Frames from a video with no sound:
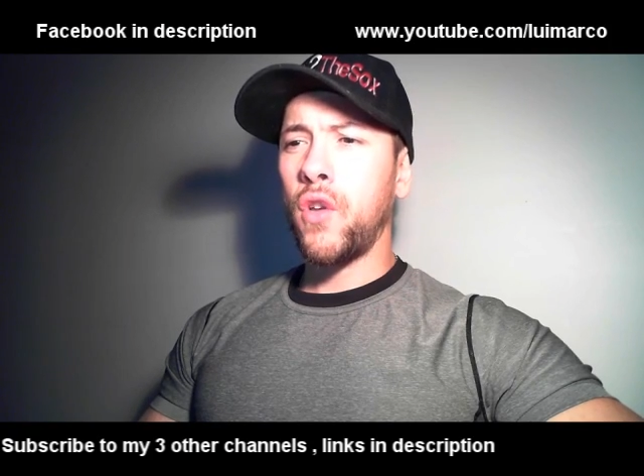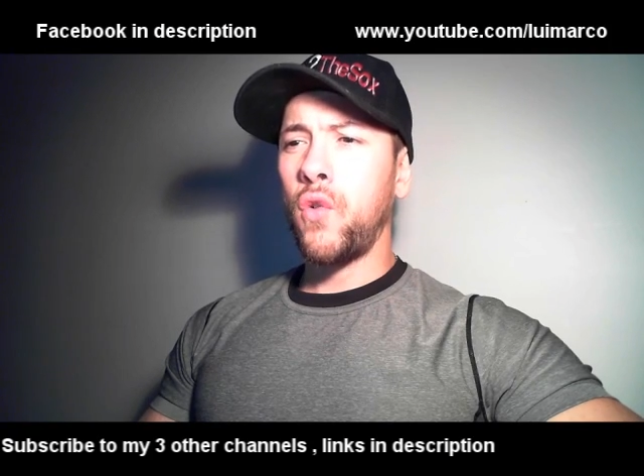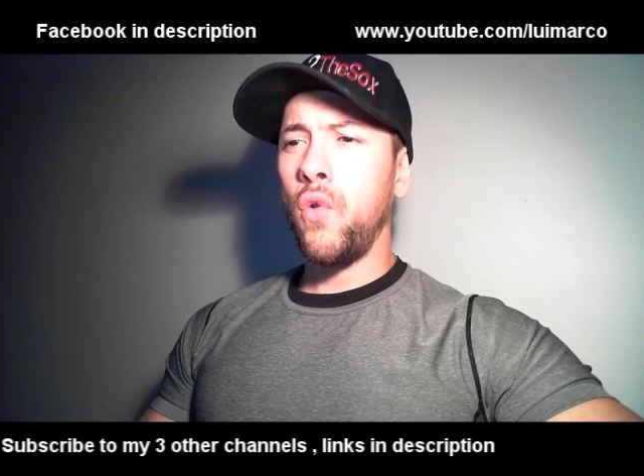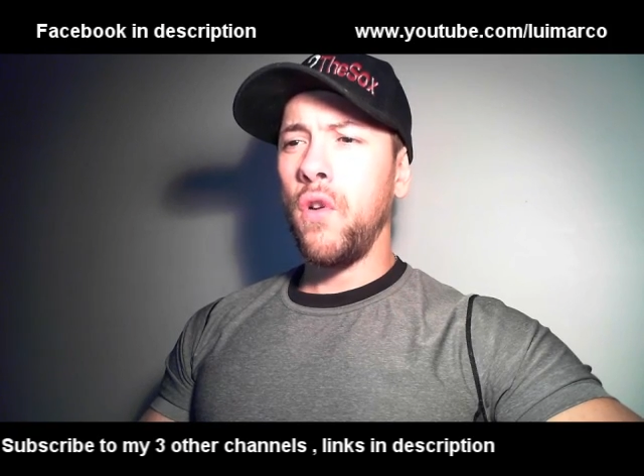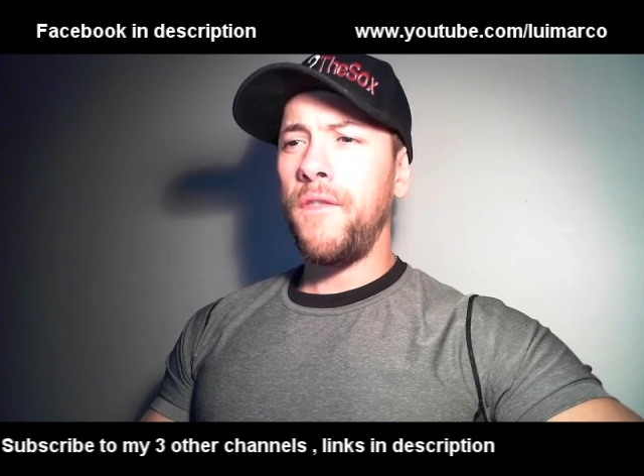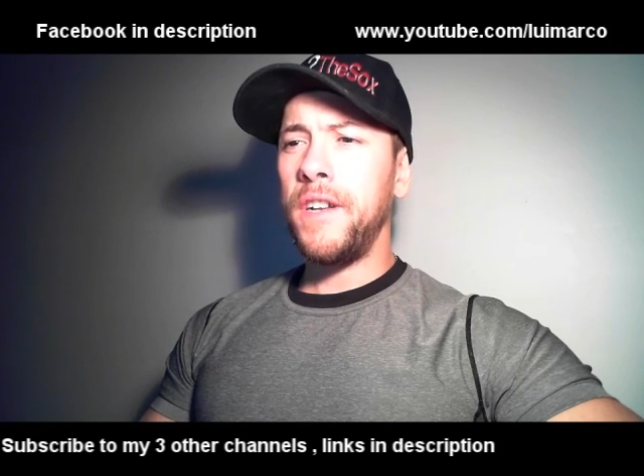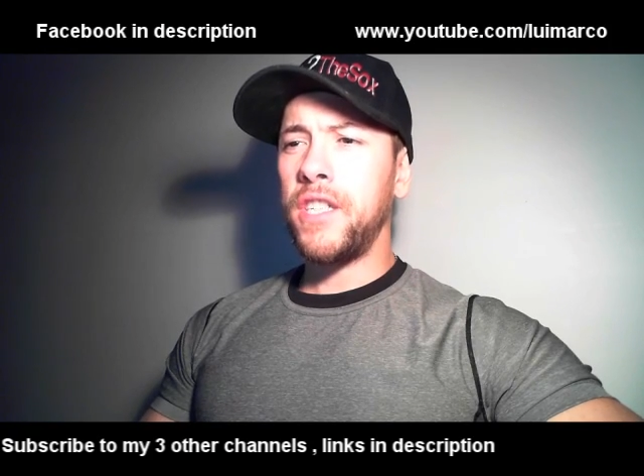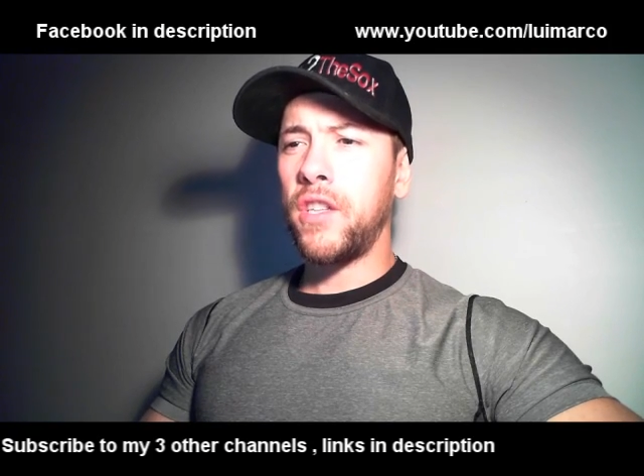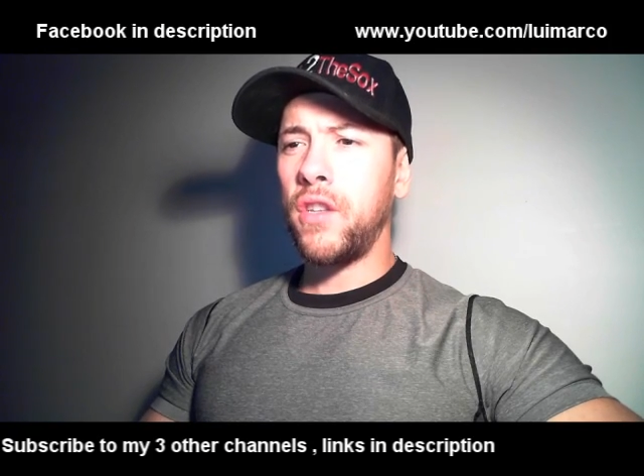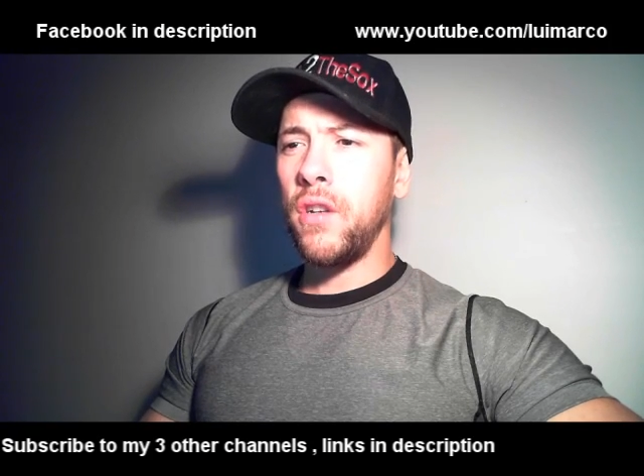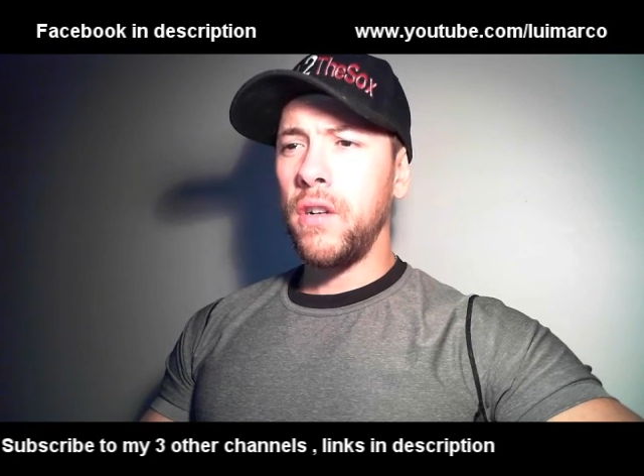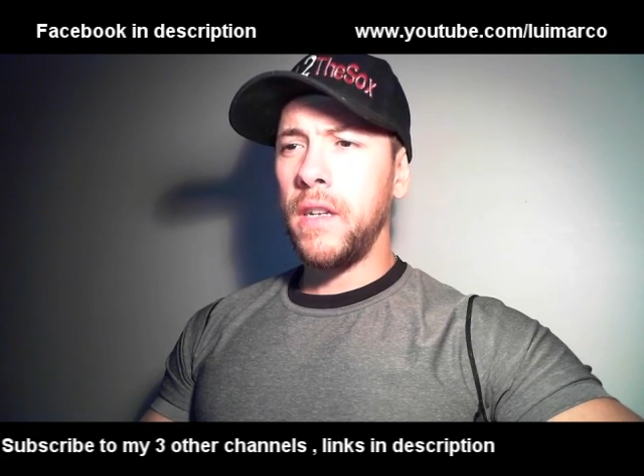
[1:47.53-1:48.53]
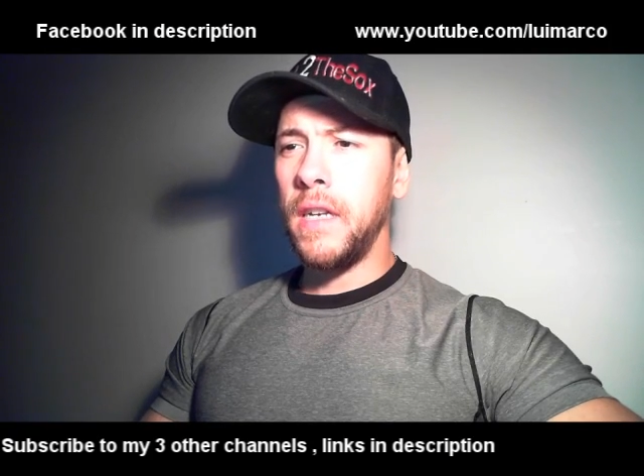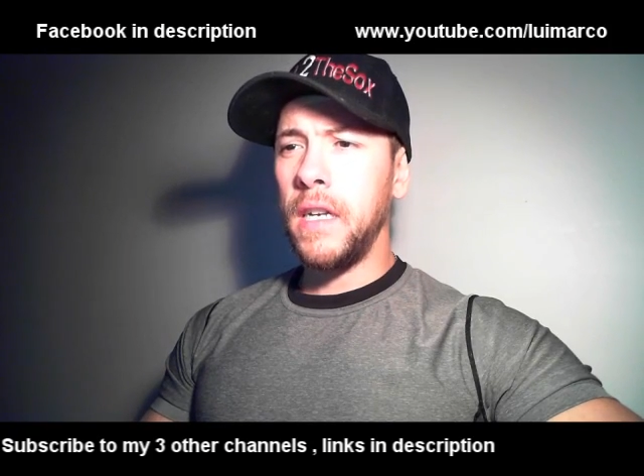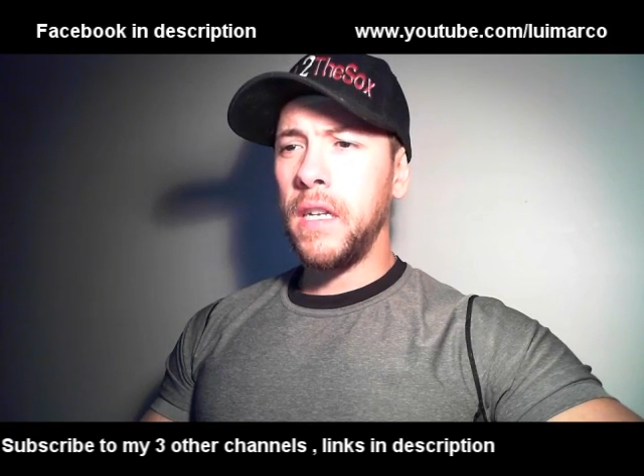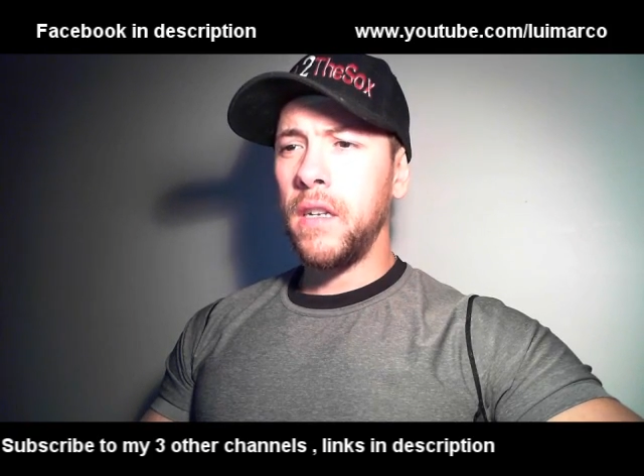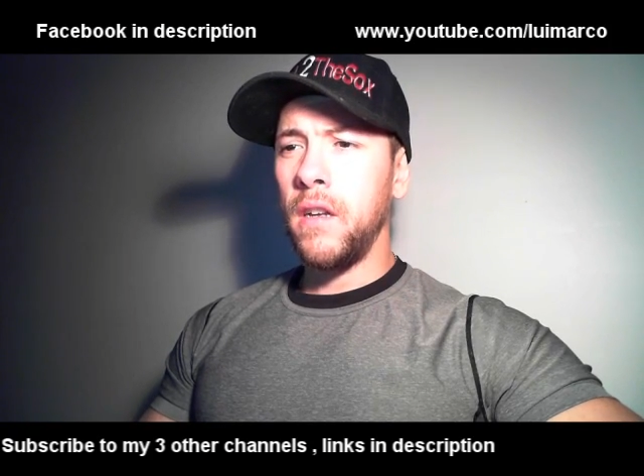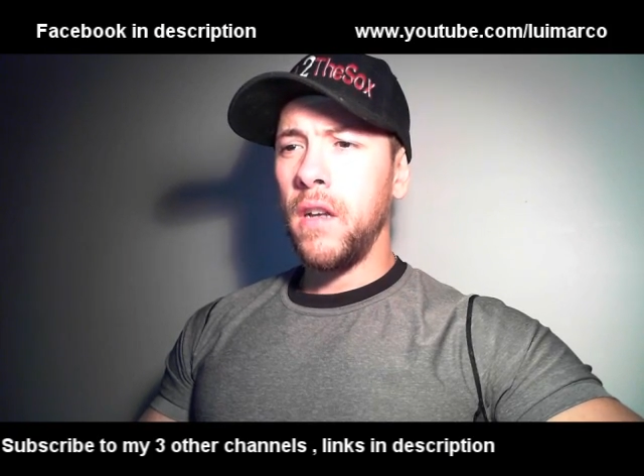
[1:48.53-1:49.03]
Cool
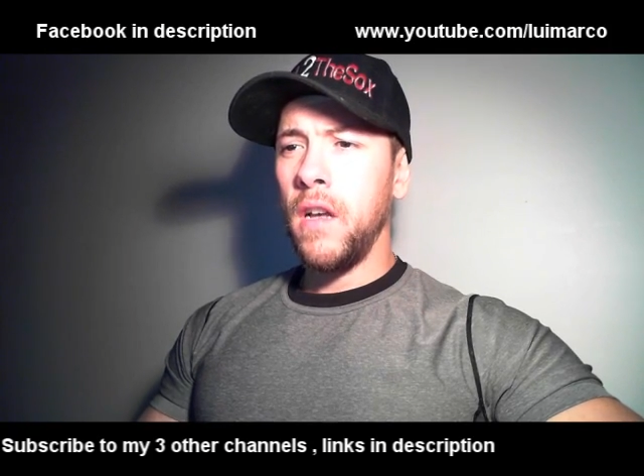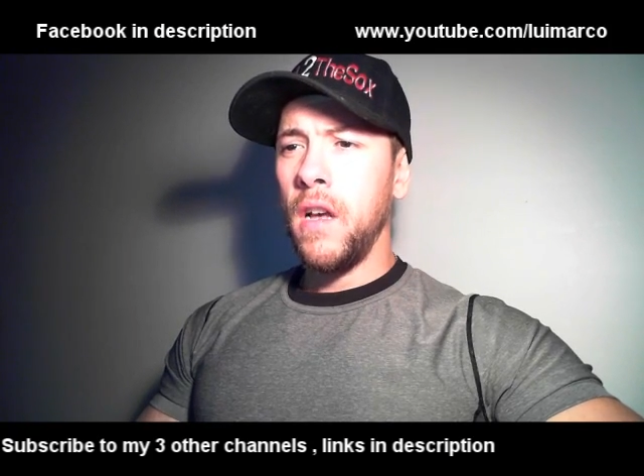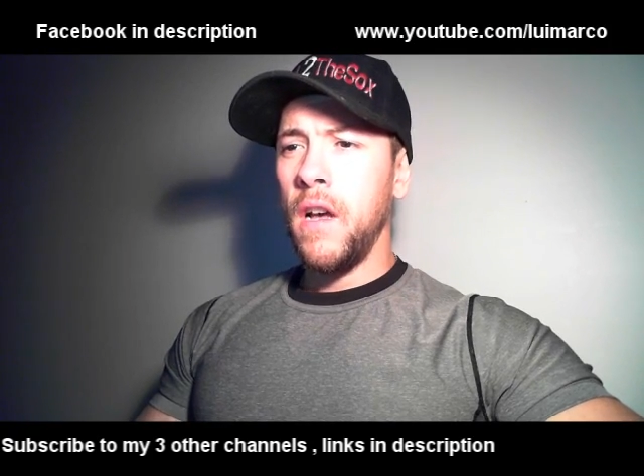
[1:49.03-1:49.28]
Vegetarian.